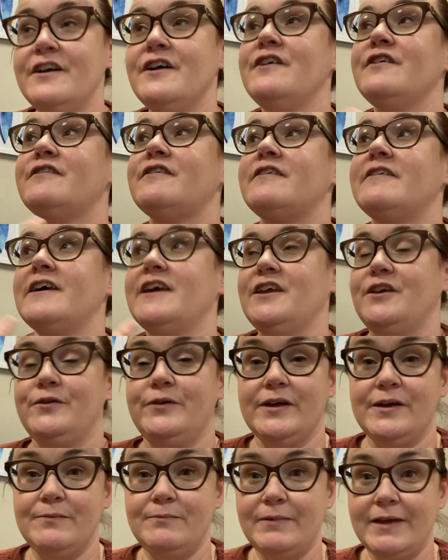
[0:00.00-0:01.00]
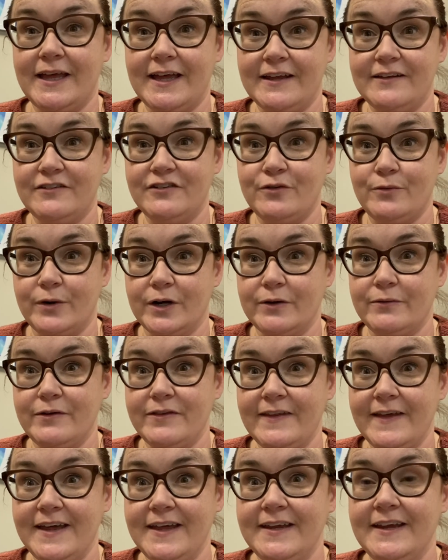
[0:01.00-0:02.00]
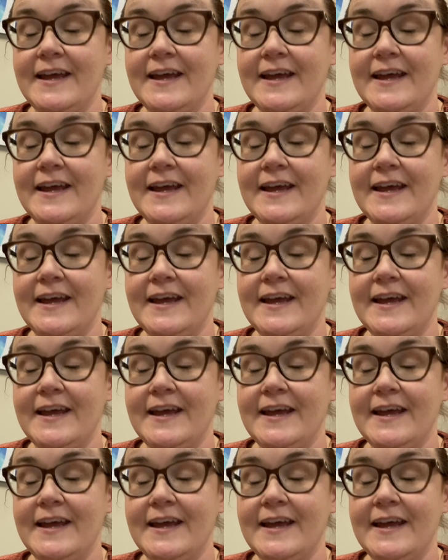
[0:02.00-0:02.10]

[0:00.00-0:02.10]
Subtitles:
so that you can begin to work with it?